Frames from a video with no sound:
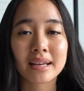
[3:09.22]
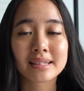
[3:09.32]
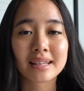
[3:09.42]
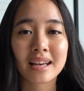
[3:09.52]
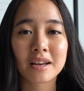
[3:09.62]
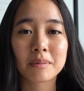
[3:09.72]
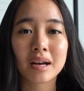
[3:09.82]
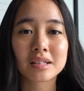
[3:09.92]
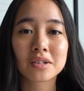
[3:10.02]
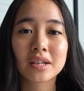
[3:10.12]
exam.
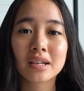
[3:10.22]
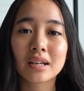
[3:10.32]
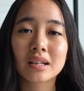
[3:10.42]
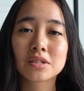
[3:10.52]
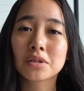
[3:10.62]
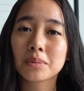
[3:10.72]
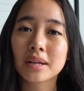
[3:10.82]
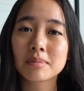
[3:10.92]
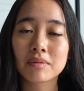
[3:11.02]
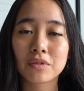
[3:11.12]
I took it two
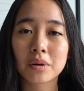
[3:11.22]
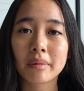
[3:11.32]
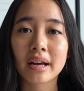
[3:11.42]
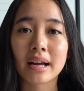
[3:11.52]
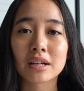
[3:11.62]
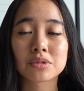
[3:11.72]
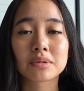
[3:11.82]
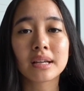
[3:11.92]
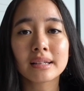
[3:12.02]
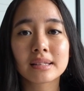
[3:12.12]
weeks before my actual
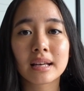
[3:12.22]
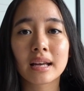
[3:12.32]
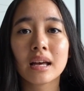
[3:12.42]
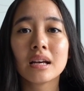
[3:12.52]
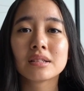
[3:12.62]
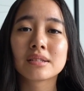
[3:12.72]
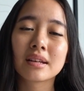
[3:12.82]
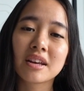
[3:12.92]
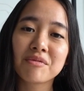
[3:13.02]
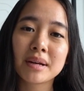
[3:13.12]
test date just to
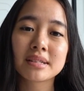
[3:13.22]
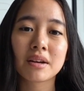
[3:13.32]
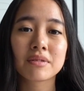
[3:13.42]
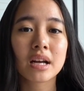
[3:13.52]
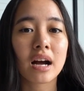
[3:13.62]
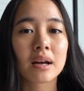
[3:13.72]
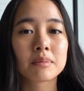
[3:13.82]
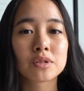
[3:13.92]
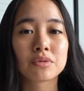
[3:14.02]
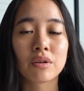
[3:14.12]
give myself time
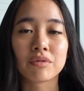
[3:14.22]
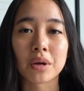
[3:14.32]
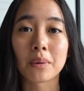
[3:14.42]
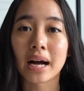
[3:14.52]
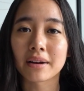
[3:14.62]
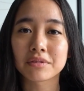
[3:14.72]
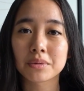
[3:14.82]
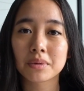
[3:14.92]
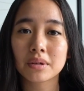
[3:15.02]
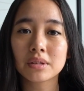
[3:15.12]
to review
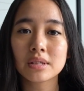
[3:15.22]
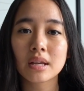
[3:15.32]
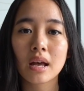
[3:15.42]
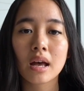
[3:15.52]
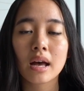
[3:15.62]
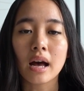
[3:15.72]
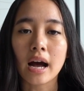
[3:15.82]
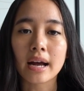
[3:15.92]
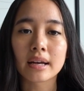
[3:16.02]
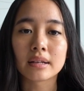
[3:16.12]
afterwards.
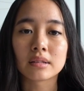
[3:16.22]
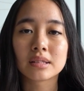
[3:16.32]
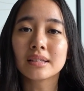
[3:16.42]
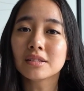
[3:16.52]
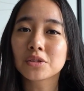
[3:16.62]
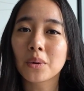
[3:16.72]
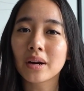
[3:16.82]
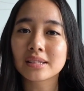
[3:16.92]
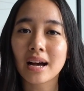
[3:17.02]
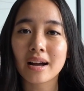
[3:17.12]
I didn't score
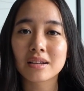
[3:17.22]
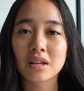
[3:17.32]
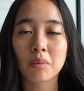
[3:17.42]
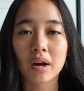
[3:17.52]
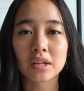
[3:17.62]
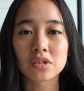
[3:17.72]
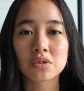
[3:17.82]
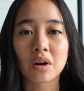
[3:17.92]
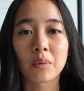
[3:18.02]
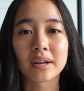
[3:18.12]
as high as I wanted to.
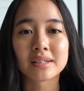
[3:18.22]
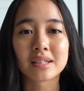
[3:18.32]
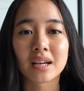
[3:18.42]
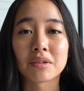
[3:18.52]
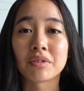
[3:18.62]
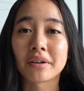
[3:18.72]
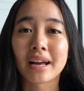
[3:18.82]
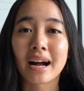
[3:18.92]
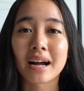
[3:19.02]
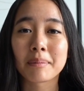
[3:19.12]
I wanted to get a very
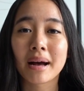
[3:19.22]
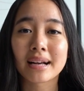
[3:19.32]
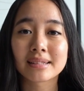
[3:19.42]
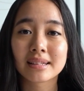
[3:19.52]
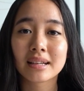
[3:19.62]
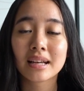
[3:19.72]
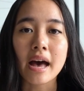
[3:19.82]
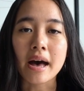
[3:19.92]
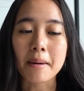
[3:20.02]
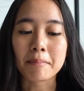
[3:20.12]
high passing,
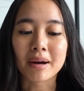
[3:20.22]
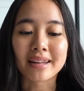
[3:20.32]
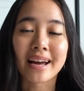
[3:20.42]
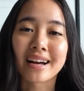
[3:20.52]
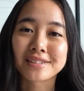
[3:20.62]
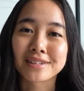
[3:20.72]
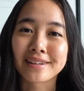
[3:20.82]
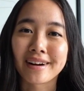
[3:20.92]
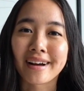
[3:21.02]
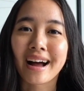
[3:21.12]
um, but I actually
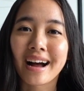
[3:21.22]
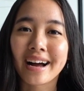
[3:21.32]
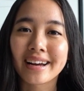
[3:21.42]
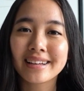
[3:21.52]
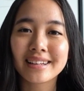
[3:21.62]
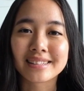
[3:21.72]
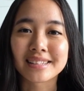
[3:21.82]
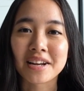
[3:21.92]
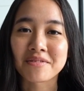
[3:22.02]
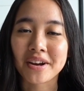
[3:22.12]
got high
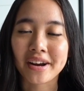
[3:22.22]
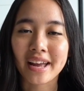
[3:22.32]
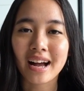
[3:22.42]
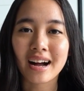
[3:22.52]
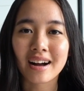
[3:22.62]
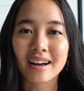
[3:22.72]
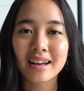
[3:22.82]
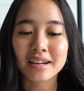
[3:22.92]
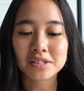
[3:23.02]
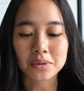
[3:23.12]
instead of very high.
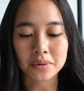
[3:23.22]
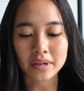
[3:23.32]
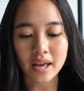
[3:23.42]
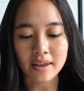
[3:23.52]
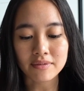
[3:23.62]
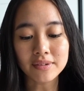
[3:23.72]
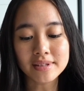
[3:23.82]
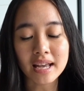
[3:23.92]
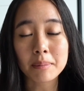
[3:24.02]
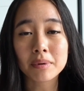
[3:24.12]
I scored a
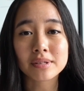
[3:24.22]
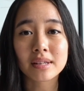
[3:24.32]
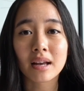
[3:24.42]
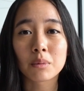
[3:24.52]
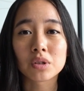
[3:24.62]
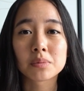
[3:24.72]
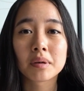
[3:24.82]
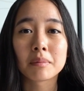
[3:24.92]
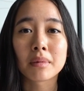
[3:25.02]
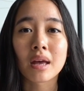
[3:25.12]
fifty-eight percent, which
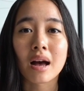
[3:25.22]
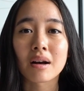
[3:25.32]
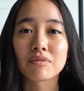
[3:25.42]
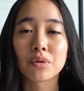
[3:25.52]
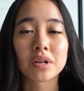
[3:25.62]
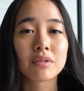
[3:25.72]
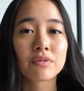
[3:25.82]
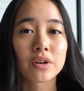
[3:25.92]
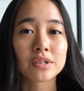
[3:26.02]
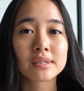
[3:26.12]
put me at
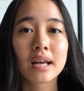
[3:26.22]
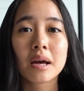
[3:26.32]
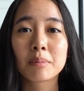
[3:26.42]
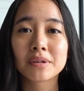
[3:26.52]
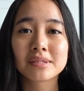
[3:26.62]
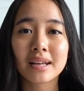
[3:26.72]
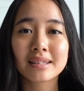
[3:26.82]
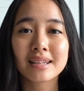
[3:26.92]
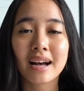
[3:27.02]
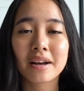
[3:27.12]
forty-first
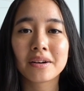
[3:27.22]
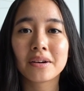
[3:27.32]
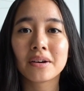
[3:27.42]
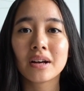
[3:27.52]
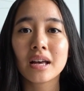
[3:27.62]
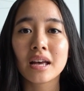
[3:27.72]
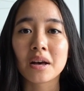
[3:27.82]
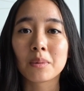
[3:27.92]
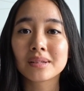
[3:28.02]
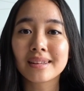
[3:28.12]
percentile.
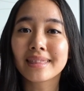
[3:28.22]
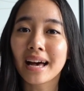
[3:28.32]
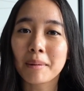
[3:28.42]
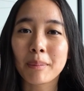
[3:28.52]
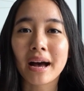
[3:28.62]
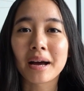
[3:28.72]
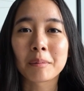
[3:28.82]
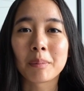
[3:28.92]
It wasn't that bad,